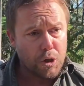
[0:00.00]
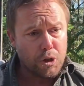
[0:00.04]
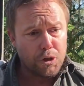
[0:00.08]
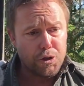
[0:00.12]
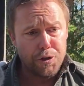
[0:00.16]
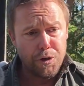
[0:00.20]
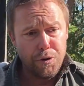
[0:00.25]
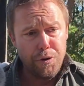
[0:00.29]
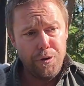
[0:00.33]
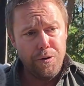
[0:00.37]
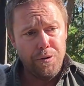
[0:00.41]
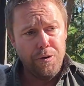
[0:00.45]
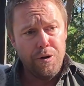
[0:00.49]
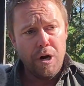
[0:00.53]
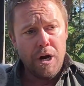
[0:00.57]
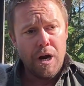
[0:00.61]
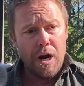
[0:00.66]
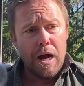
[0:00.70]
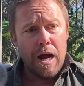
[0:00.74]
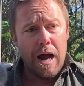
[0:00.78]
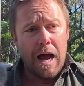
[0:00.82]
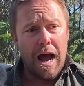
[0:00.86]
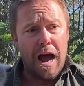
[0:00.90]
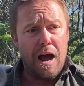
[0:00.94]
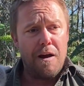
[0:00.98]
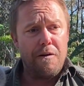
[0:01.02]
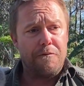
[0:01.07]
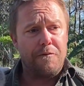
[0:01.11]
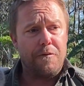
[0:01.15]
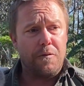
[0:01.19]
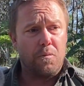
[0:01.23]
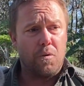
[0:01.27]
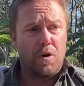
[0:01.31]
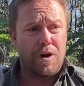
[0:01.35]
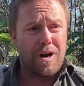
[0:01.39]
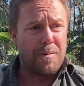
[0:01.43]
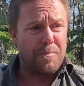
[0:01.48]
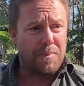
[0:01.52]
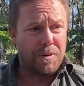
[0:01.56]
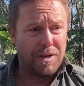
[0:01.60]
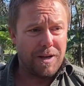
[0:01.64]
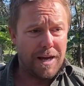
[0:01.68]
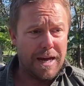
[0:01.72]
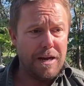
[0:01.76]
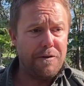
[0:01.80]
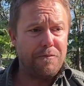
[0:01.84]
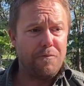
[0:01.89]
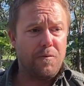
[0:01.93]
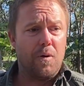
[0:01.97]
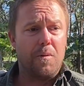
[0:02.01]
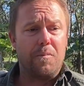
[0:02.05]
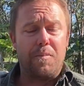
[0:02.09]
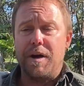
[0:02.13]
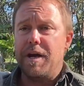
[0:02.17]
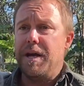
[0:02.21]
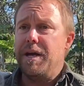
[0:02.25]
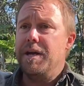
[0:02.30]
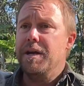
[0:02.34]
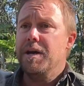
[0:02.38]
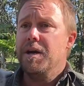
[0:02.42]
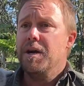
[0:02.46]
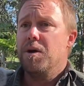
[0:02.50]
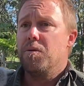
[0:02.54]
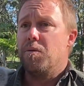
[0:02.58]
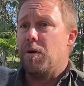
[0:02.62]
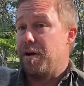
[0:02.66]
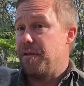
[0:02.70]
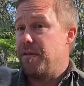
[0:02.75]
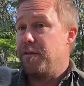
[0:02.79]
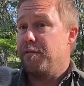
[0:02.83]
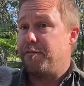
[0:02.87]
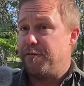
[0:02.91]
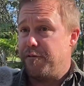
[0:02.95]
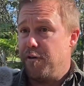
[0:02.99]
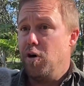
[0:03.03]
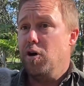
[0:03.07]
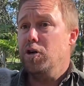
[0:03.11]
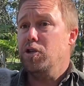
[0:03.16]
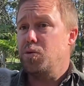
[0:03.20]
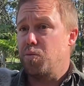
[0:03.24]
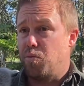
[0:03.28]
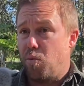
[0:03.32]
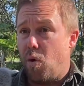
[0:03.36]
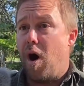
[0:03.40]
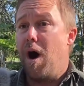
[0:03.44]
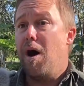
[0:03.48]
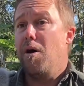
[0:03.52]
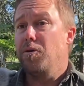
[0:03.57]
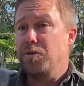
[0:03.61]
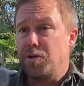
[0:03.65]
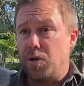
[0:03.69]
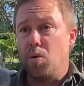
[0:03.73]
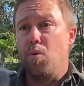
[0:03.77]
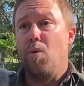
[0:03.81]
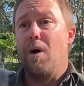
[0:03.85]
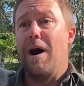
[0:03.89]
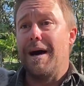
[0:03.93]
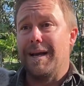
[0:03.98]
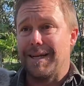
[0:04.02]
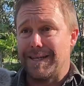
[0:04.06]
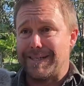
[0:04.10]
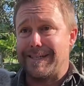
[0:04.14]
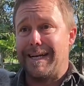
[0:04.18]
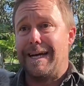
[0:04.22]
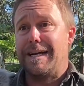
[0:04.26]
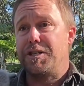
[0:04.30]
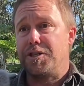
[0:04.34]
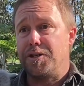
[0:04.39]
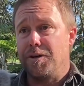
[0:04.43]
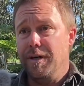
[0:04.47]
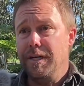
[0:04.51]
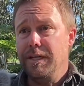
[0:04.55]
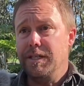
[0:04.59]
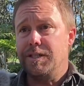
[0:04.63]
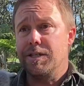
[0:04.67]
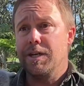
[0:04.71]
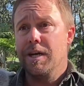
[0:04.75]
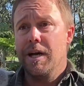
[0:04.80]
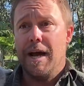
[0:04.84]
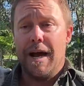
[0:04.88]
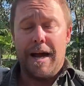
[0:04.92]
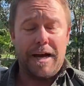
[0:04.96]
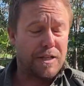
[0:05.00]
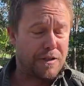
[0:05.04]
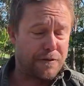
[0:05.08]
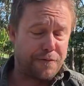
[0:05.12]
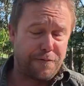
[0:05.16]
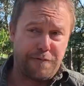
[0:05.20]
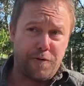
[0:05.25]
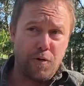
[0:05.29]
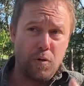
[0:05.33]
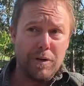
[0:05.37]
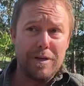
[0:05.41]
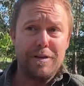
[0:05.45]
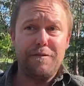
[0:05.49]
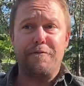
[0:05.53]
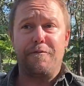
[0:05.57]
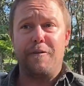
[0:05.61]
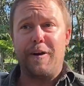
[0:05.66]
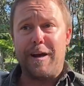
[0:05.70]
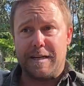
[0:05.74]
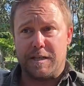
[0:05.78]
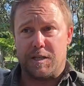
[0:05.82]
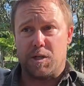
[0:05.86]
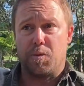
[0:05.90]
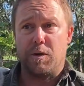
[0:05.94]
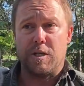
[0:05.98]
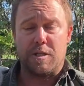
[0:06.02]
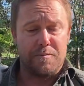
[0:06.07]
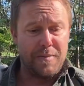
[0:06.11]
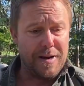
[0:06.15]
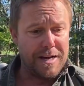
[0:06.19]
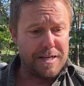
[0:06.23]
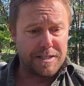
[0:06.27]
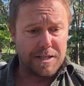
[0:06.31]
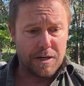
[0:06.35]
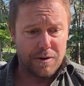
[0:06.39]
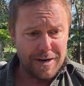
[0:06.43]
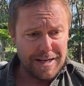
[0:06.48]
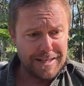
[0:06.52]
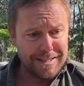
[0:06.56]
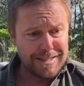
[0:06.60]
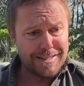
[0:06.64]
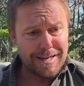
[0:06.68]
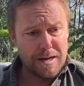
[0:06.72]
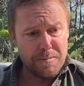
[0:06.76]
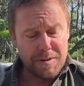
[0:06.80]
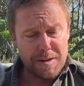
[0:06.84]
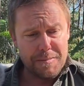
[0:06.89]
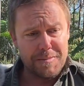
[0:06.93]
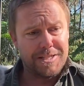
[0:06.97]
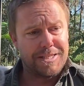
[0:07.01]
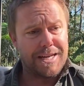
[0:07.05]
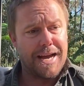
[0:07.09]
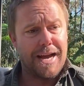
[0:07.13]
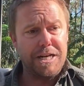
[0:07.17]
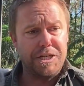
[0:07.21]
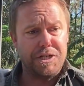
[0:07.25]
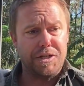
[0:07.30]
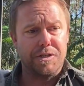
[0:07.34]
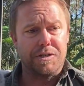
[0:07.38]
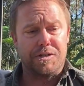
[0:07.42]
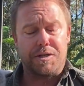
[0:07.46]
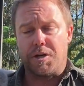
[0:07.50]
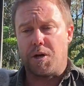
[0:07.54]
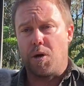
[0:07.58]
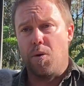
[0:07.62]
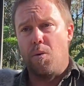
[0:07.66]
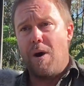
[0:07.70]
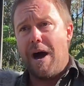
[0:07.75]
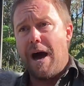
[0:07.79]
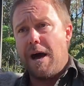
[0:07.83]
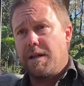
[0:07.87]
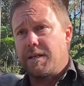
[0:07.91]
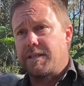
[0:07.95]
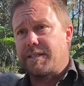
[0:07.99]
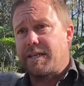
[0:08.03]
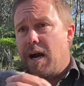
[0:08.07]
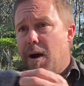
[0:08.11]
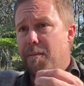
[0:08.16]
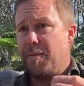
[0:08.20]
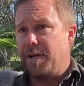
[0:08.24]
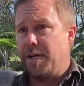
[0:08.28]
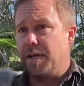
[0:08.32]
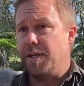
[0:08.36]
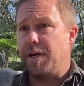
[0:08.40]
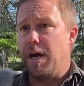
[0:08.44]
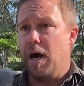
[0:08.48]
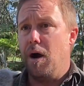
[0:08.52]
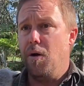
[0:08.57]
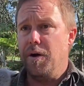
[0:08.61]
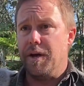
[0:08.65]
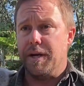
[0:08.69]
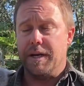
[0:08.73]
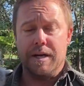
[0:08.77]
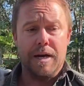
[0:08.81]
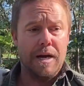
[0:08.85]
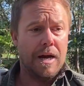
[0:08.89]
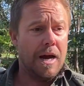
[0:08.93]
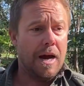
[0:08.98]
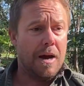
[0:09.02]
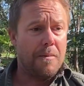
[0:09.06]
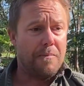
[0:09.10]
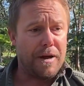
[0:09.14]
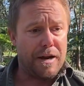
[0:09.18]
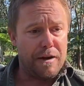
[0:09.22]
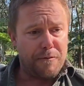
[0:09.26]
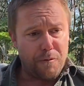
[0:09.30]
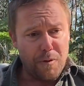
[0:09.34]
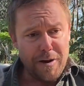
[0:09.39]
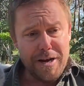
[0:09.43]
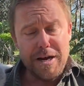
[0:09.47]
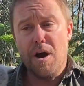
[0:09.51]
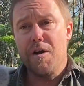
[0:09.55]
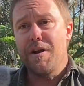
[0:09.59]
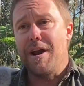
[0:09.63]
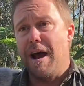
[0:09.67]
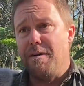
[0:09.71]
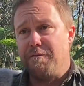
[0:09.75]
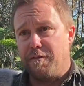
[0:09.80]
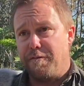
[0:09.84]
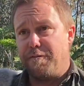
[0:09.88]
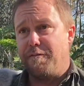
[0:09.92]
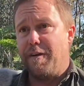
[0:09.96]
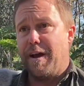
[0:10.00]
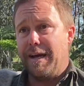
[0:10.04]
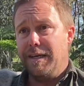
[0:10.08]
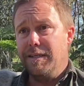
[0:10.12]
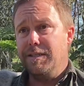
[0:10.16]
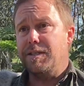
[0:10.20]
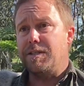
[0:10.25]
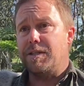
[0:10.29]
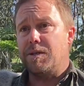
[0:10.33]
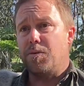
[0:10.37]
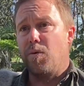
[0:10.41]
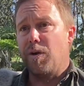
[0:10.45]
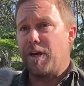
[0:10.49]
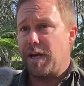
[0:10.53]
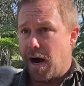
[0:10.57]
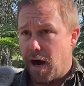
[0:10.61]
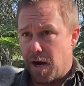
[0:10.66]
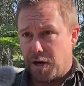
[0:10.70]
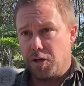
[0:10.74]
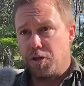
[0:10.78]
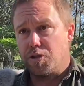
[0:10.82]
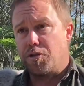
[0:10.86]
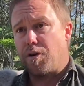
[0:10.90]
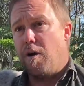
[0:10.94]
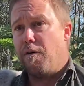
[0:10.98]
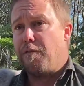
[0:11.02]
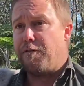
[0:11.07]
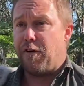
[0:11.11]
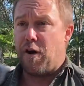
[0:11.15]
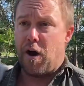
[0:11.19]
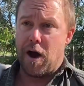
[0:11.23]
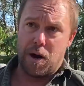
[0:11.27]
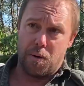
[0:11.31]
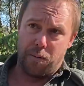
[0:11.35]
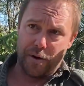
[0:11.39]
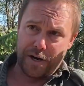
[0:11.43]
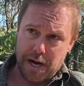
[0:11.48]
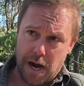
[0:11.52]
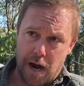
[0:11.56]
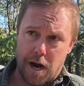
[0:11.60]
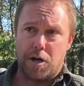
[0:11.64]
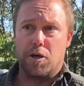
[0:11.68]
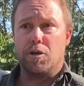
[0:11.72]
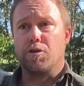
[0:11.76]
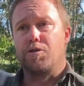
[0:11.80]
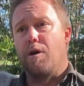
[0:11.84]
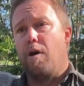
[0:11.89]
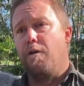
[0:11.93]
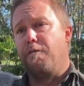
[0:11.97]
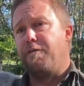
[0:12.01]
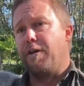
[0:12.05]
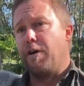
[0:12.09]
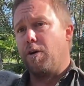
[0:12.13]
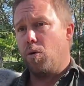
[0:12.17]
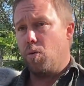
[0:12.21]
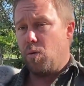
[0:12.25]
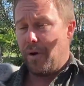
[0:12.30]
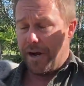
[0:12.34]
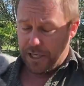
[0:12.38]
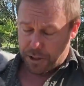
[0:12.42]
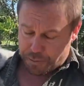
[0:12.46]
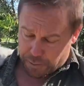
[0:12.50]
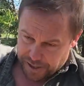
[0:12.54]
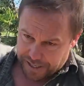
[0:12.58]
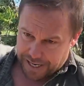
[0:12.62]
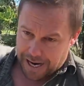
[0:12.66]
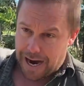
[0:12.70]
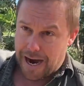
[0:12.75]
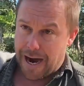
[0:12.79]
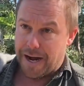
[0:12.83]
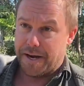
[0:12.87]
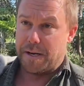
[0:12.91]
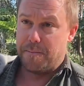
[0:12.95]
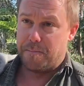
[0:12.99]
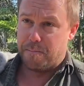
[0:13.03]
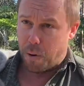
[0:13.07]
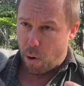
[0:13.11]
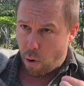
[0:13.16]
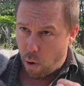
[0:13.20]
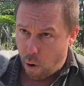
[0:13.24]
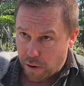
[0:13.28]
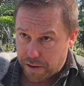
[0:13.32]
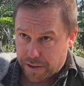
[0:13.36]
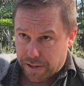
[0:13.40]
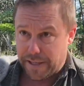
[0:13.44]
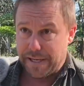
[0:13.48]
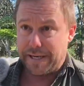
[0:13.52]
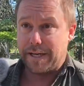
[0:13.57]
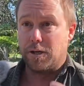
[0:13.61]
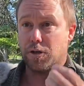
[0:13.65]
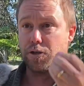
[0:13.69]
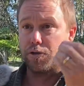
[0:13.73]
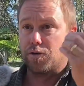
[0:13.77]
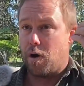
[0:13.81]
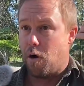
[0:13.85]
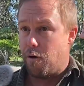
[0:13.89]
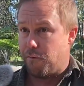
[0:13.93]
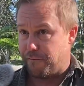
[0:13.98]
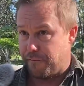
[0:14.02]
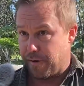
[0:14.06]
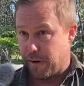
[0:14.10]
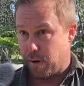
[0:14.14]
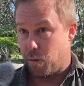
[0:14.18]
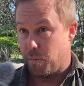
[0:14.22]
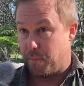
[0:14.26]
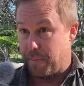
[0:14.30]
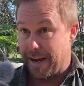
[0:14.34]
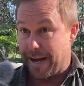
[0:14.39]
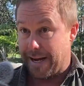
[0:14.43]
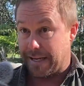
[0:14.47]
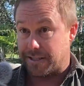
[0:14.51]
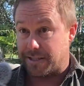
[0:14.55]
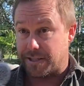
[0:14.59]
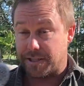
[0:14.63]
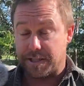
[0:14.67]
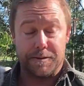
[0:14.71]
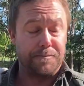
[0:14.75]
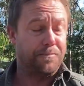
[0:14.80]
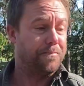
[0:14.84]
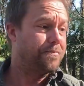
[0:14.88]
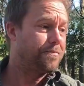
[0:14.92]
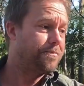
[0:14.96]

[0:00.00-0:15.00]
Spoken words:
to have what I believe will be one of the first wild koala sanctuaries. It's fully fenced, which means there is some limitations to koalas coming and going. But if we don't have a fence, we can't control fire, we can't control feral weeds, we can't, importantly, control feral pests.